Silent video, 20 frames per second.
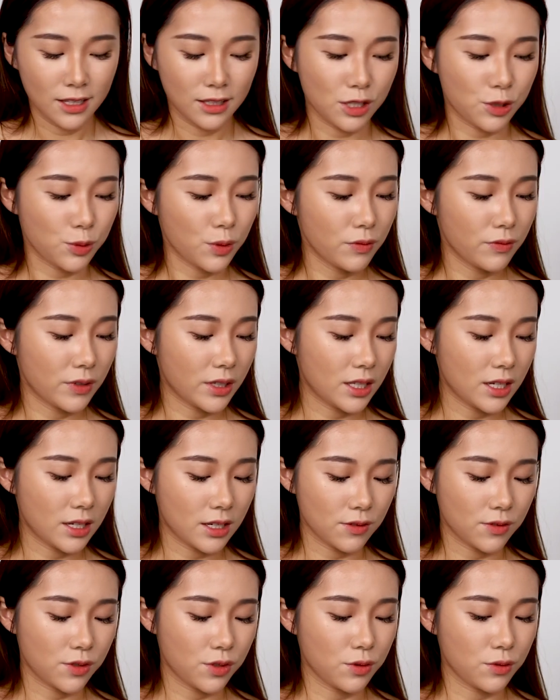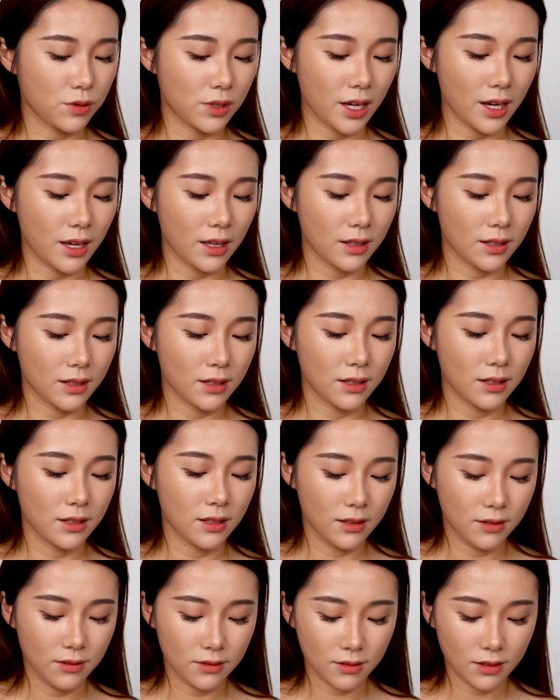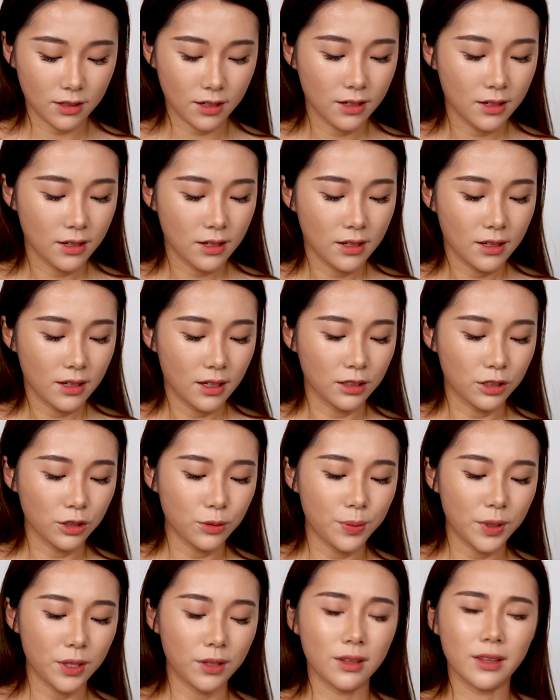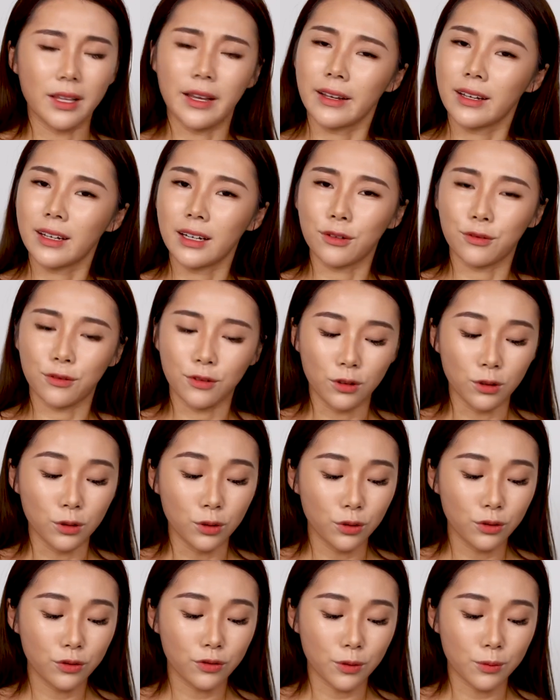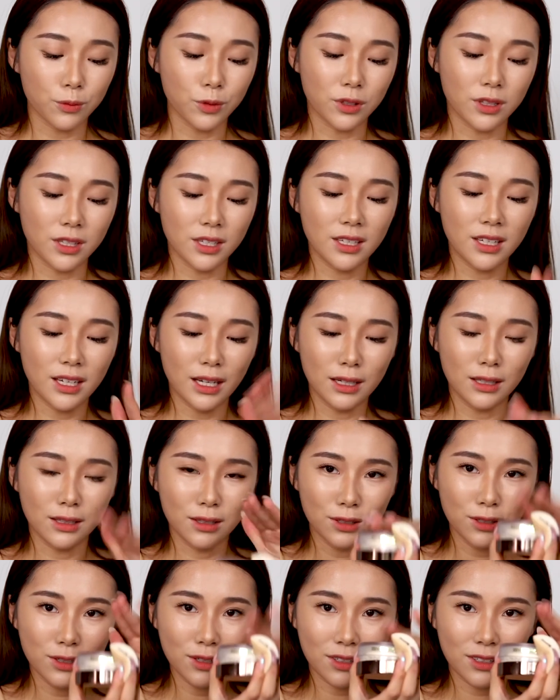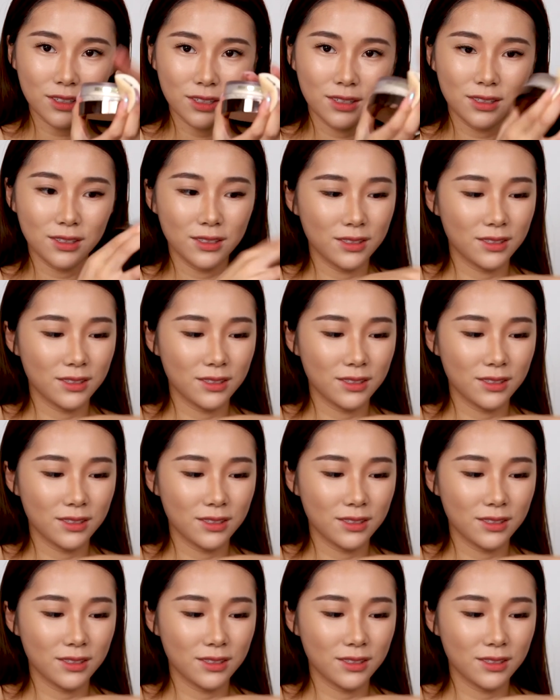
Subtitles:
This one really gives you that a little bit like kind of glow from within kind of look.